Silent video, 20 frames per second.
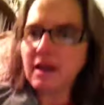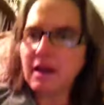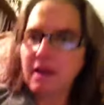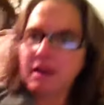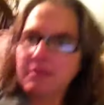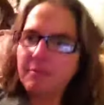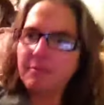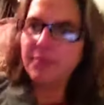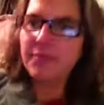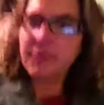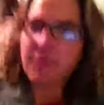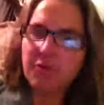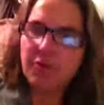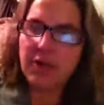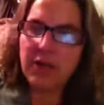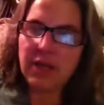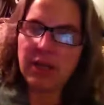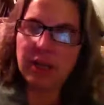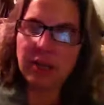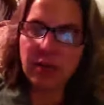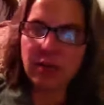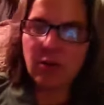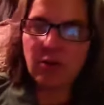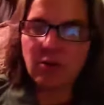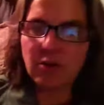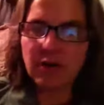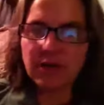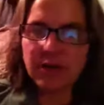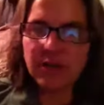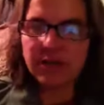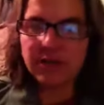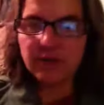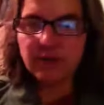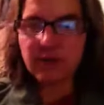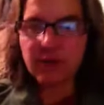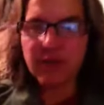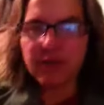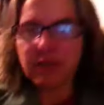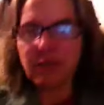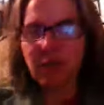the chorus and
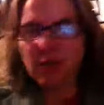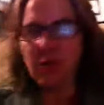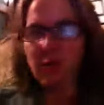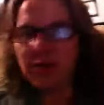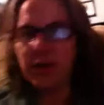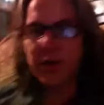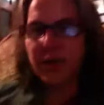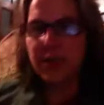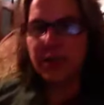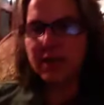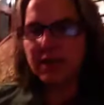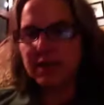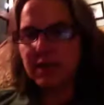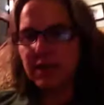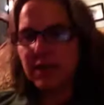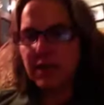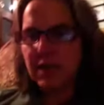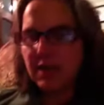trying to hold this